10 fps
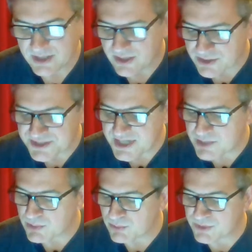Her
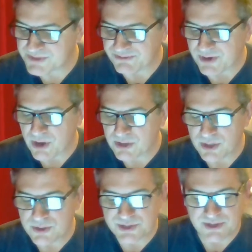secret was far
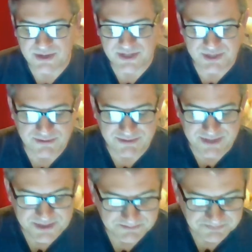closer to the
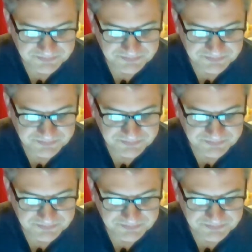surface.